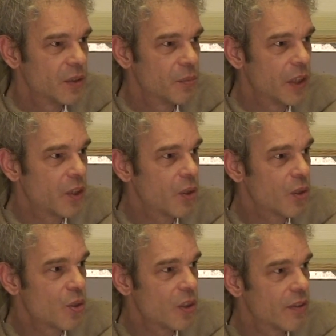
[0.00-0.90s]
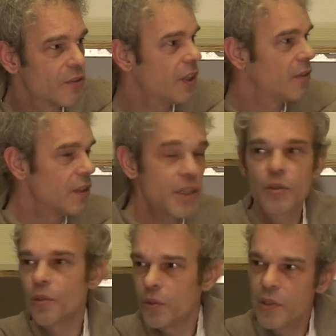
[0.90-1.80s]
because you have done
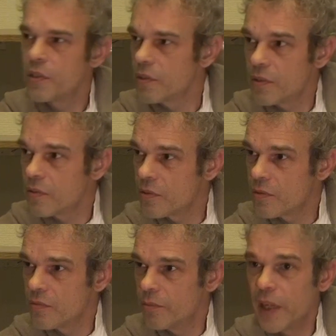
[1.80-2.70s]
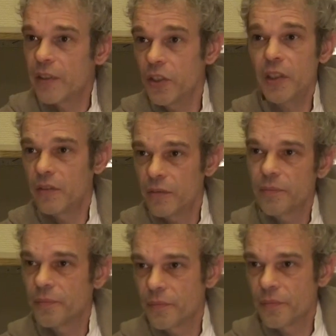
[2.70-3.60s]
this or this bad thing,
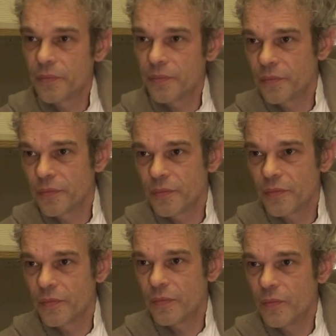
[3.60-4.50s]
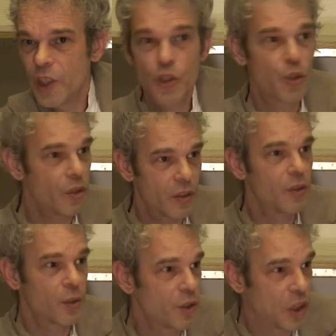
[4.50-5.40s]
then sure,
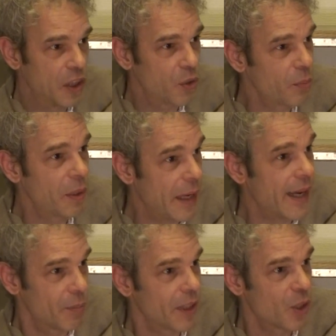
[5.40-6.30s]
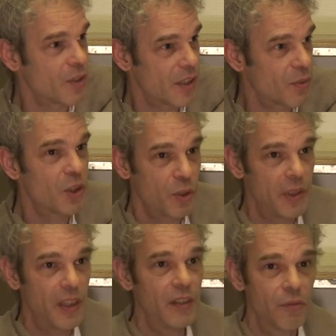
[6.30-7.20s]
you'll continue to be bad because that's what you
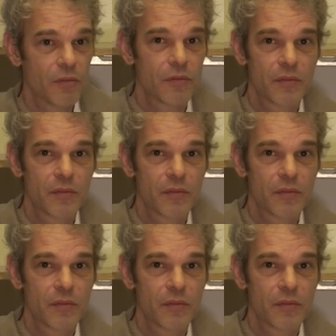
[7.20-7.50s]
believe.